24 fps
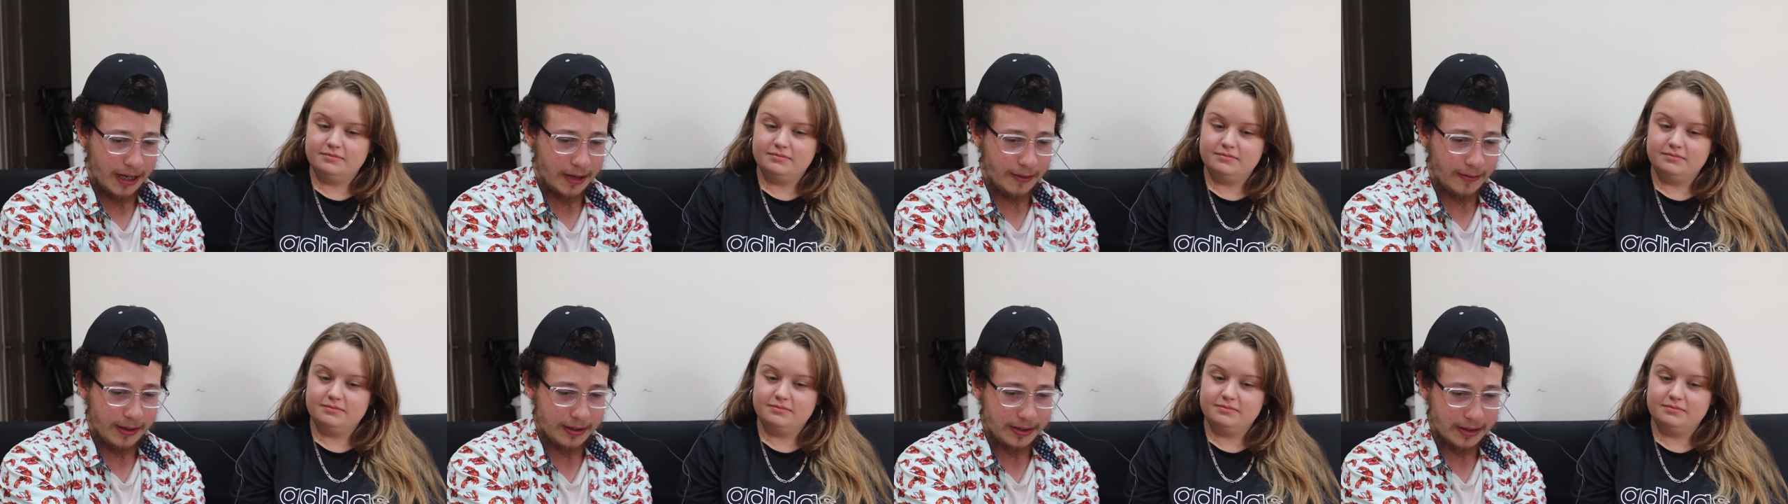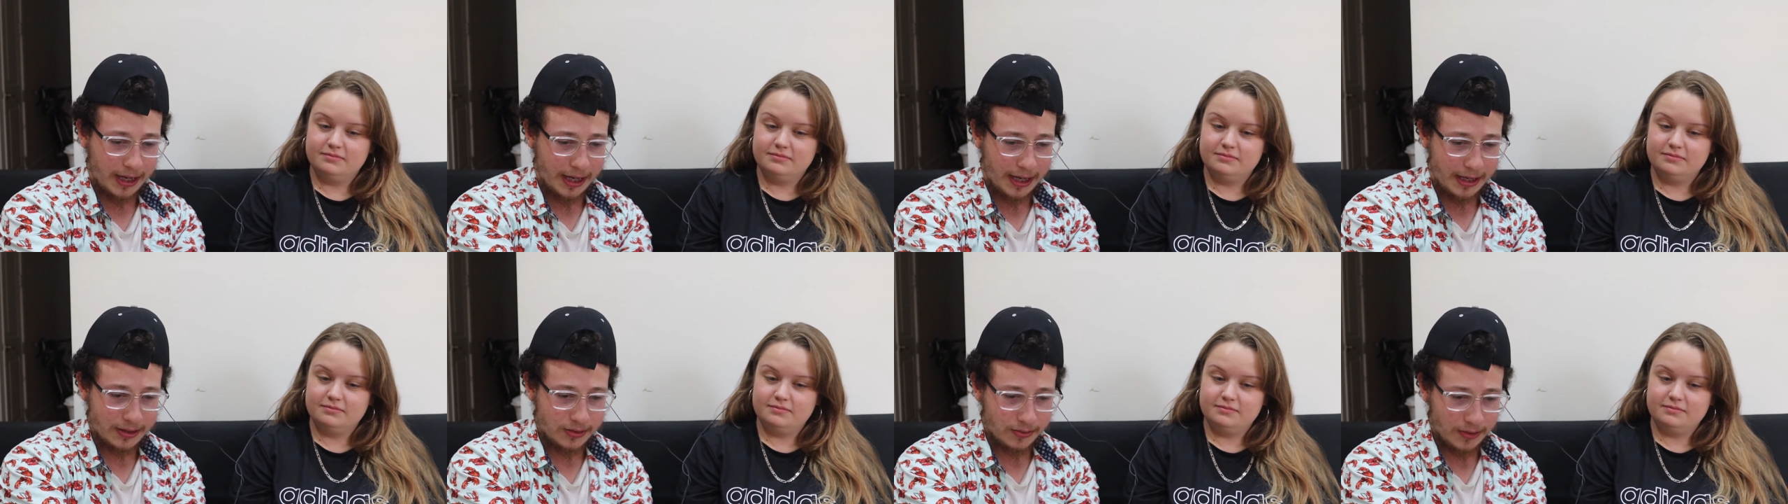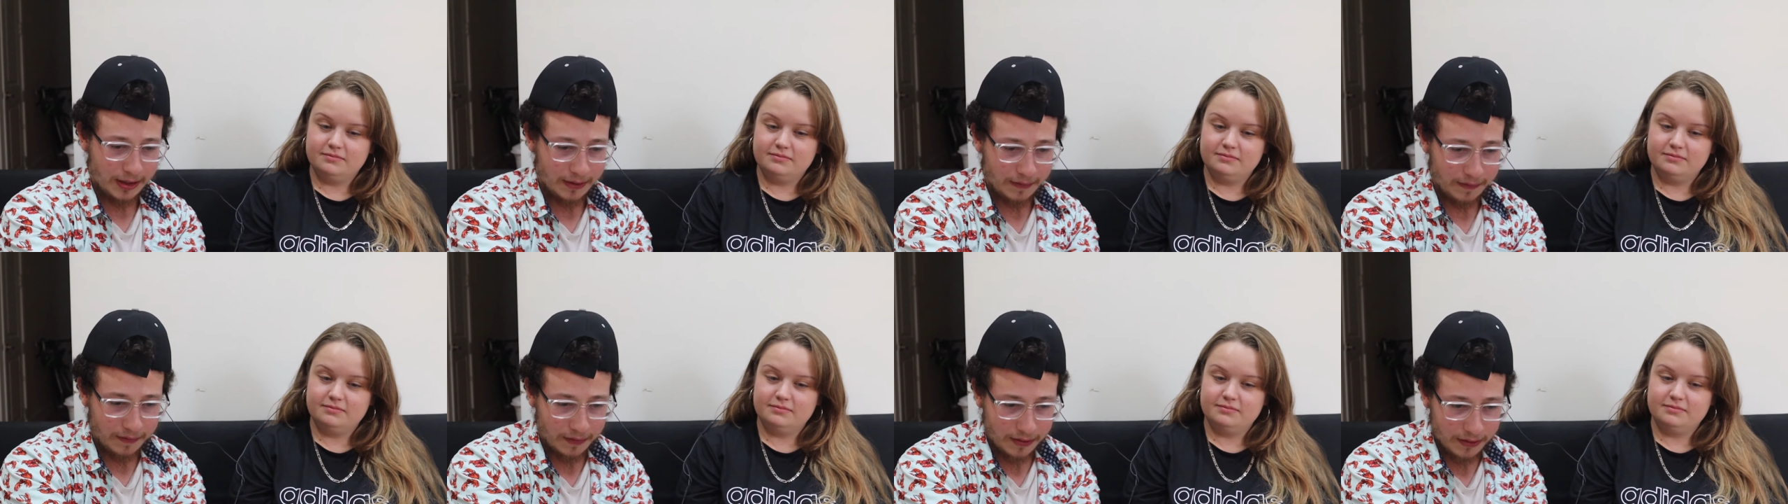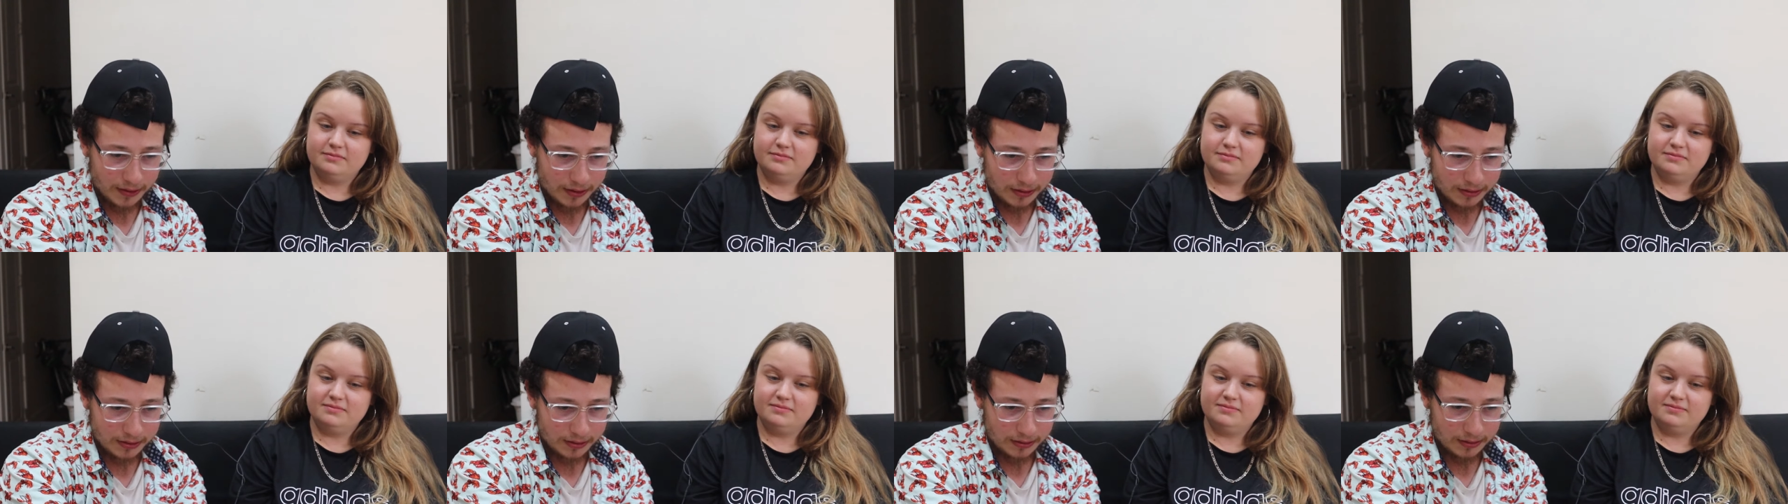Speaker 1: anyways guys without
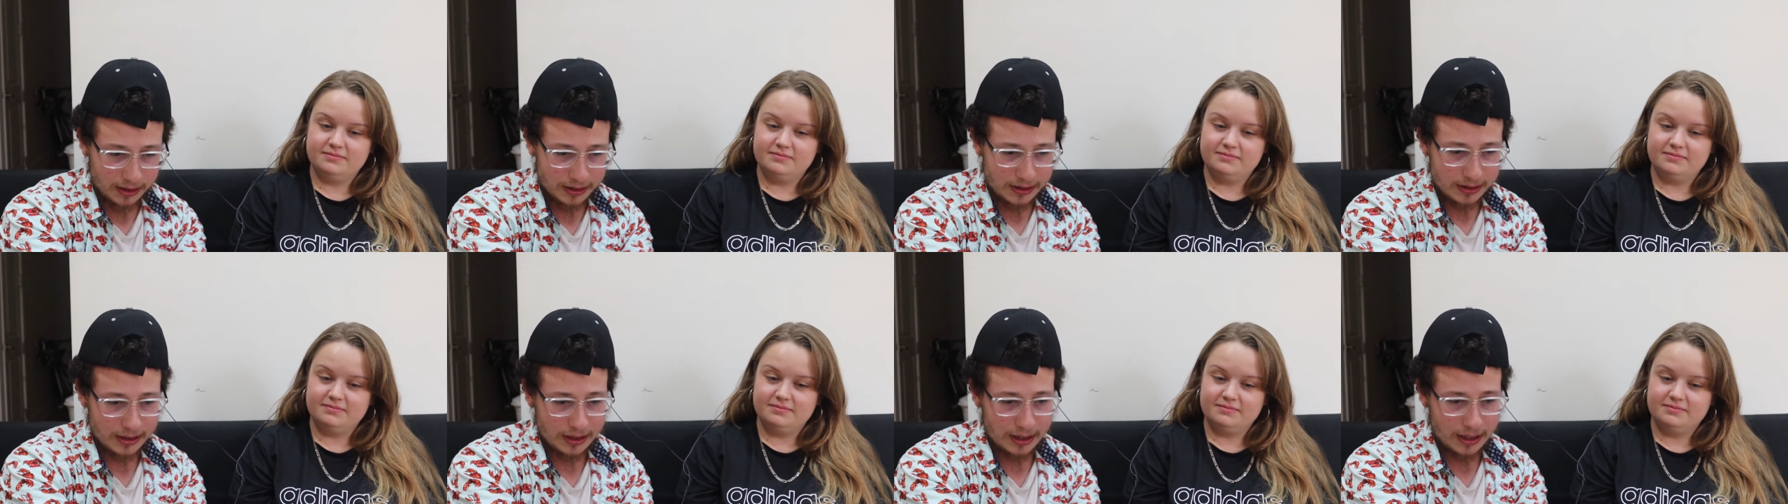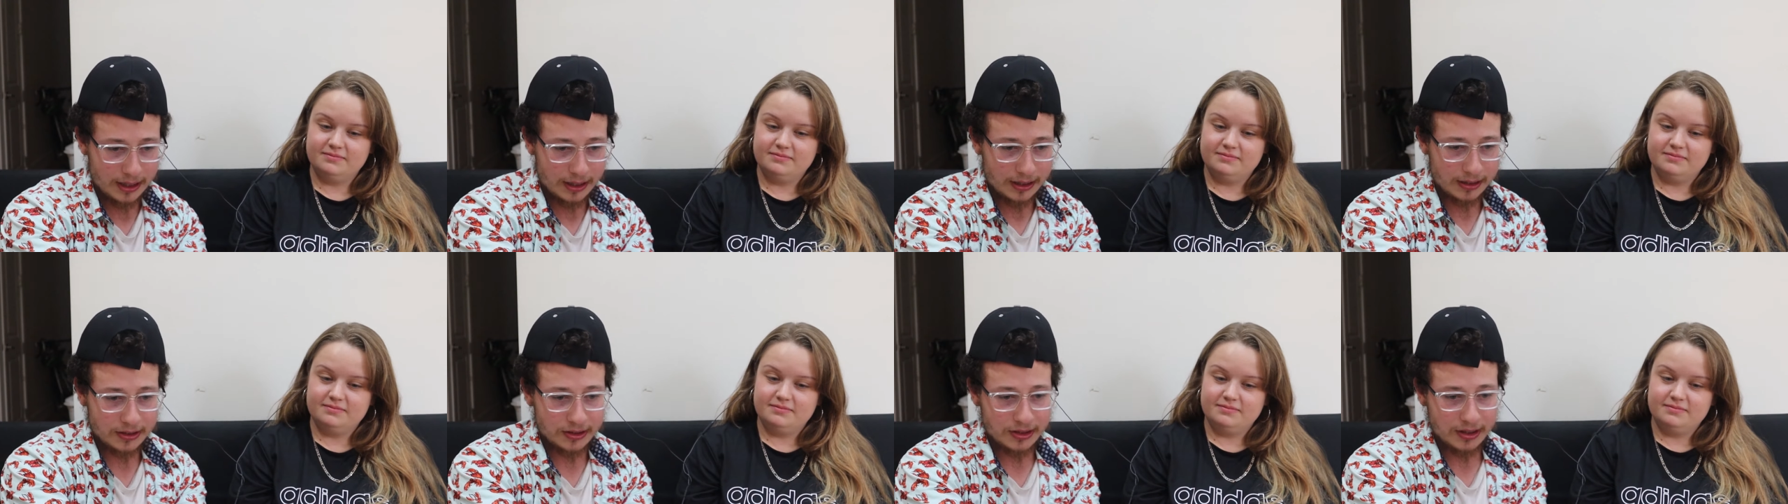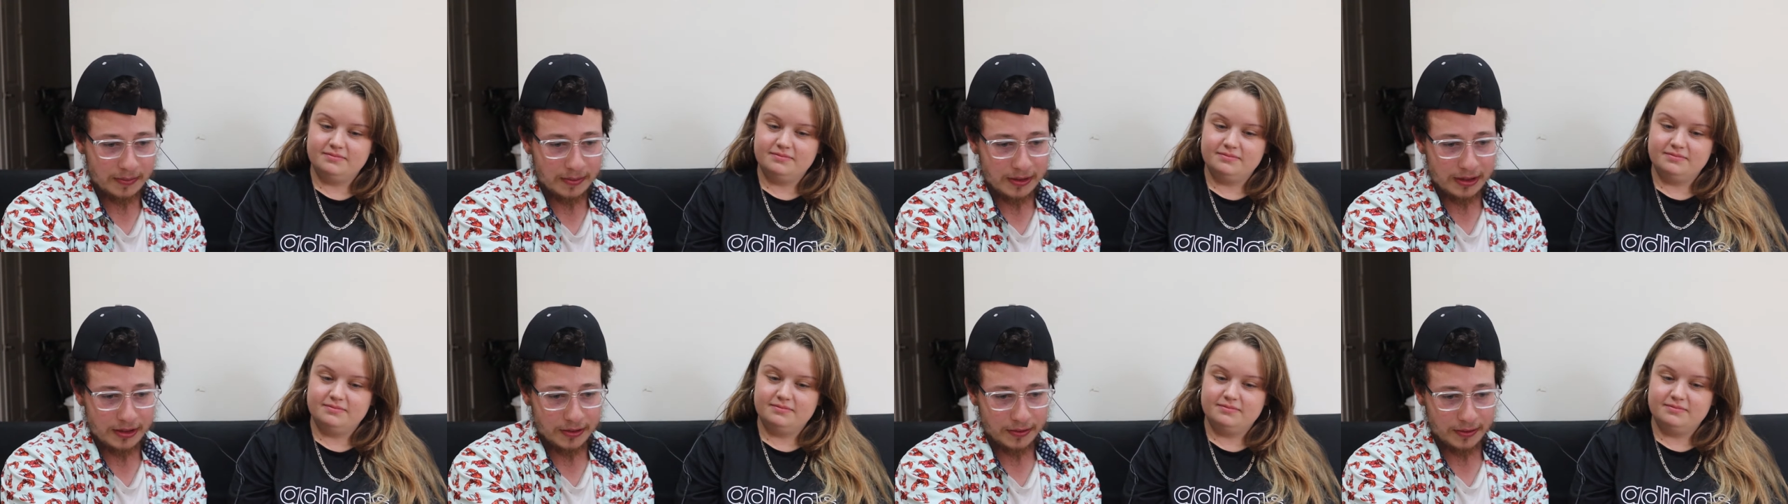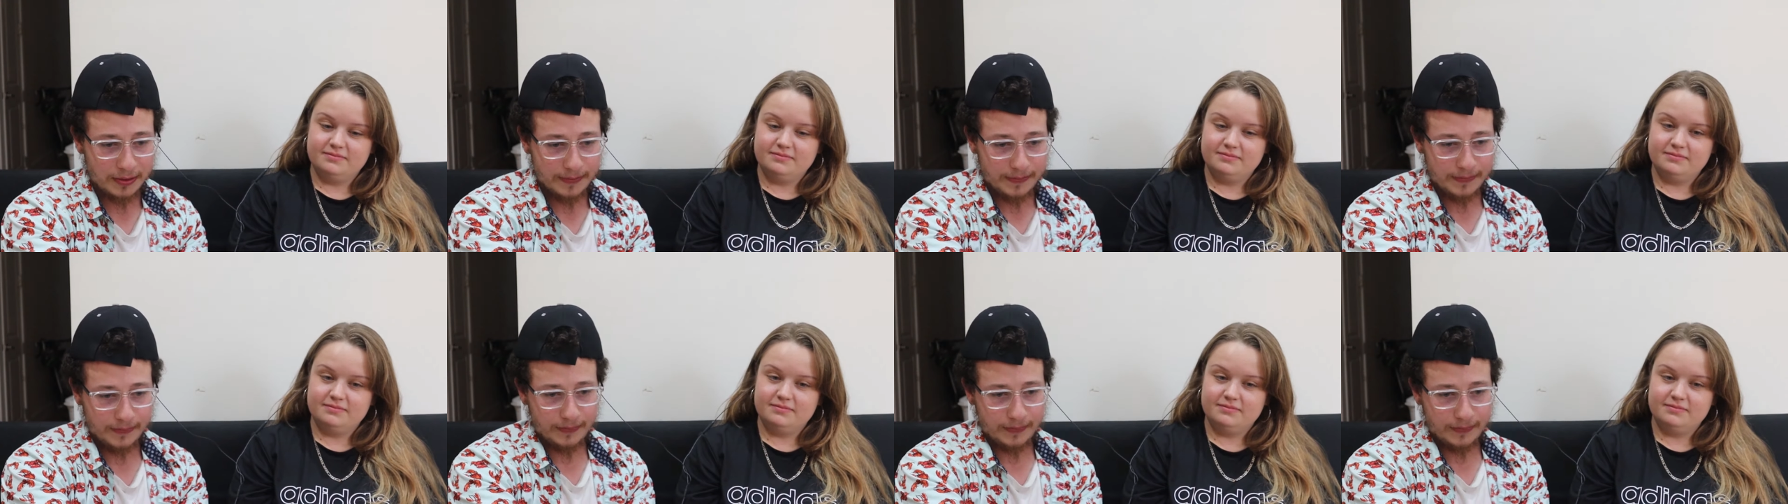further ado let's uh let's jump into it